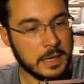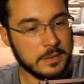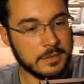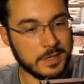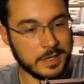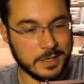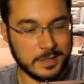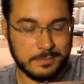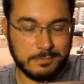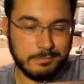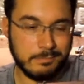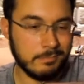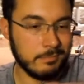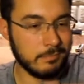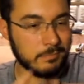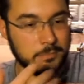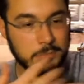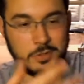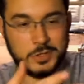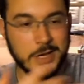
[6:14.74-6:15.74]
The
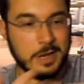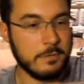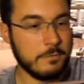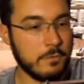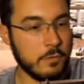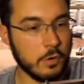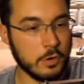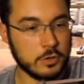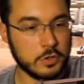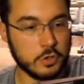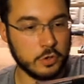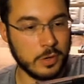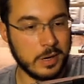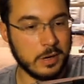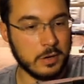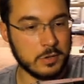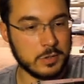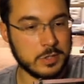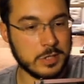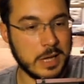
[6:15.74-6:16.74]
Gen 4
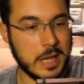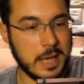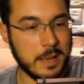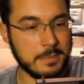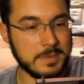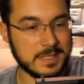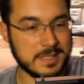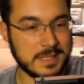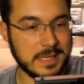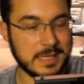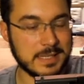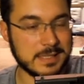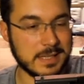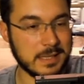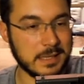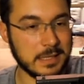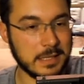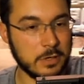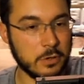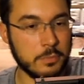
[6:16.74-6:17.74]
trigger job is a
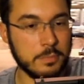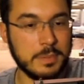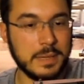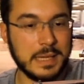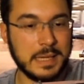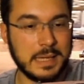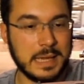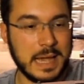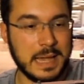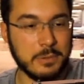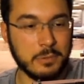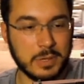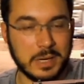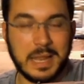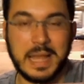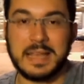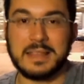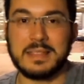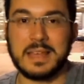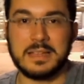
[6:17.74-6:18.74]
little bit, I would
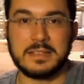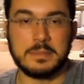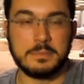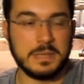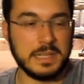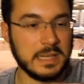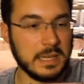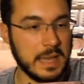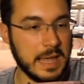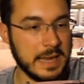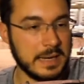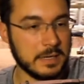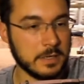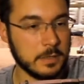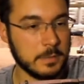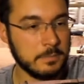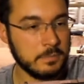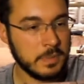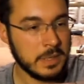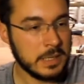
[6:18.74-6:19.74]
like that to be
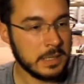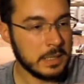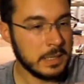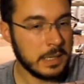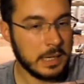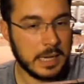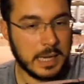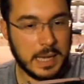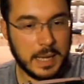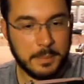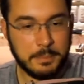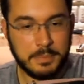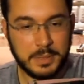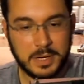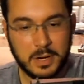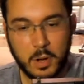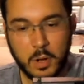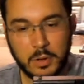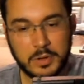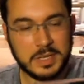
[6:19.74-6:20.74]
lighter.
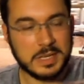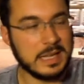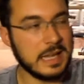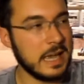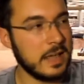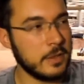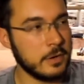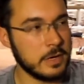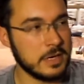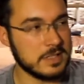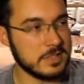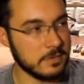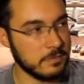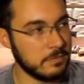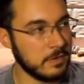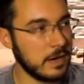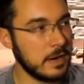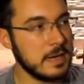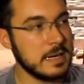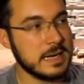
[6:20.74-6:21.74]
But altogether, it's a
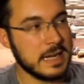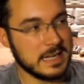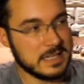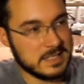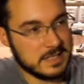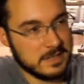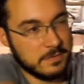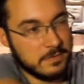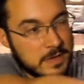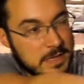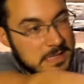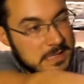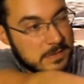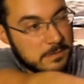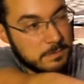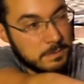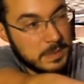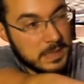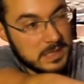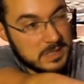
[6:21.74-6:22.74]
very nice
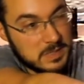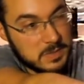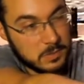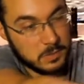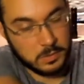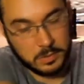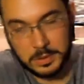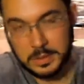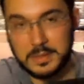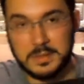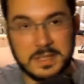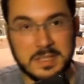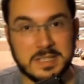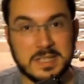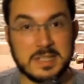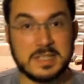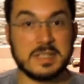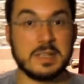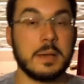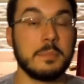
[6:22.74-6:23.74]
defensive pistol. This
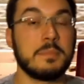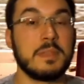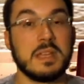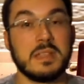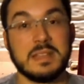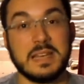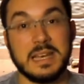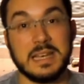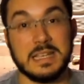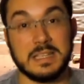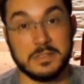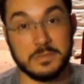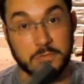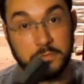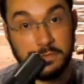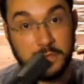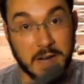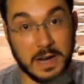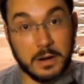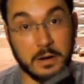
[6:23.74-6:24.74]
is something that is
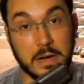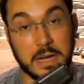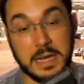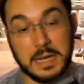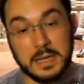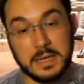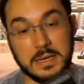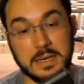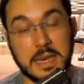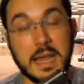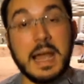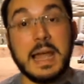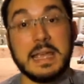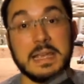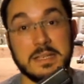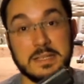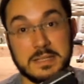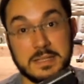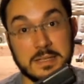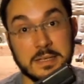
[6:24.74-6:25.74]
very
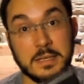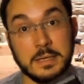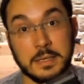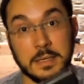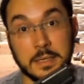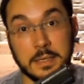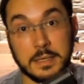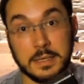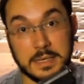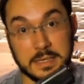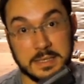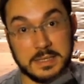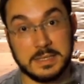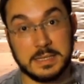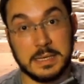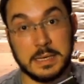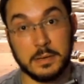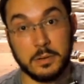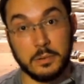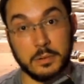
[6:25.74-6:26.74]
nice
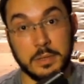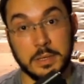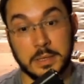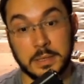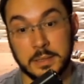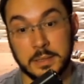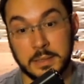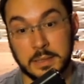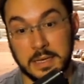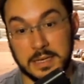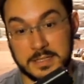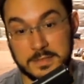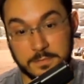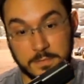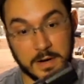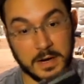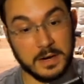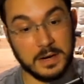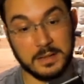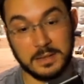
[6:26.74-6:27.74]
concealed. It's
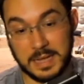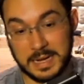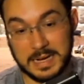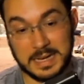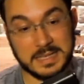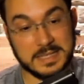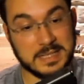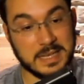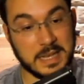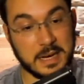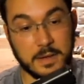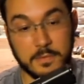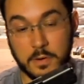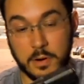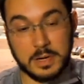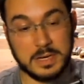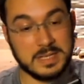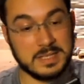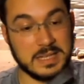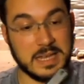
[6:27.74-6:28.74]
very, like I said, I've
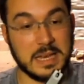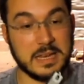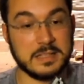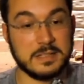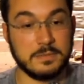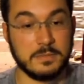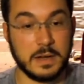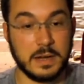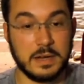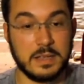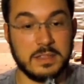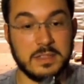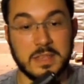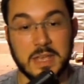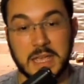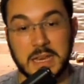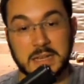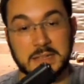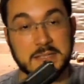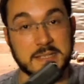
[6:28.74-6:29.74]
already said, it's very
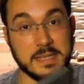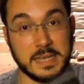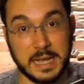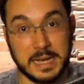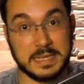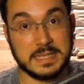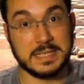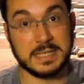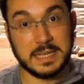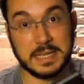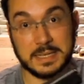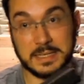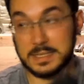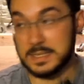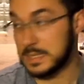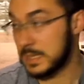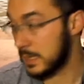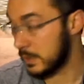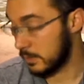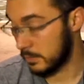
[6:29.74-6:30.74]
thin. It's nice to
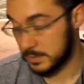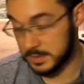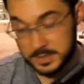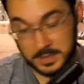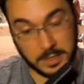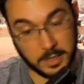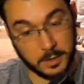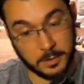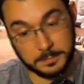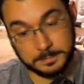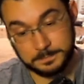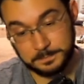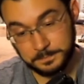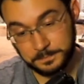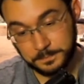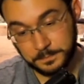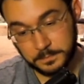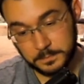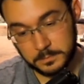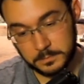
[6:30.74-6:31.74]
conceal, so
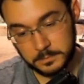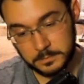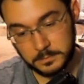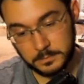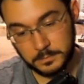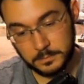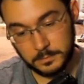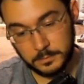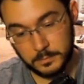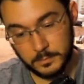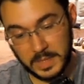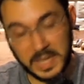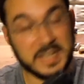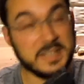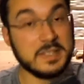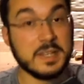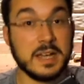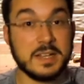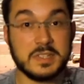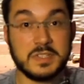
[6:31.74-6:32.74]

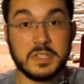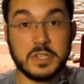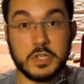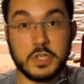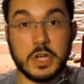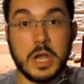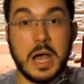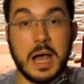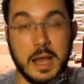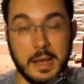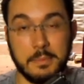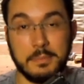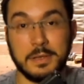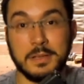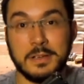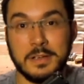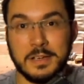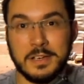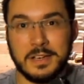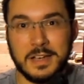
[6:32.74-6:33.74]
it does the job
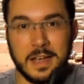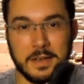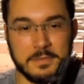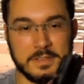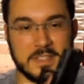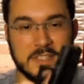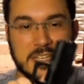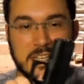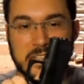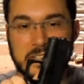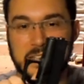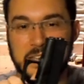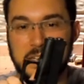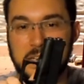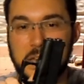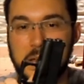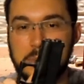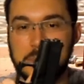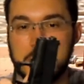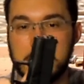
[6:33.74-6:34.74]
of a
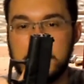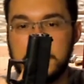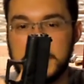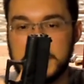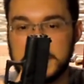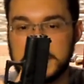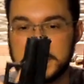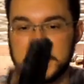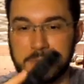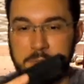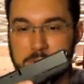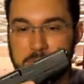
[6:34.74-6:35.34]
CCW pistol.